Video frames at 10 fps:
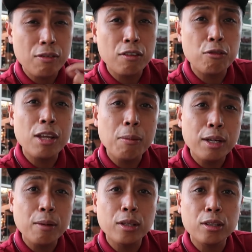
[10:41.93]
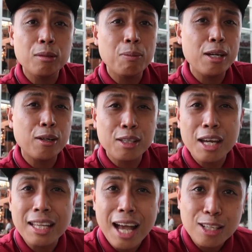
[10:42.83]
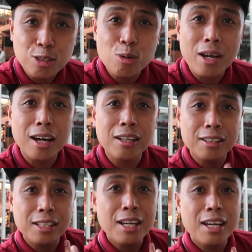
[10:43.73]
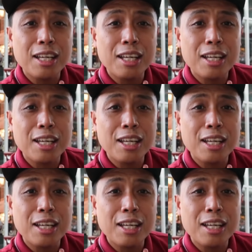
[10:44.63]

even if they become the third player, it has no guarantee,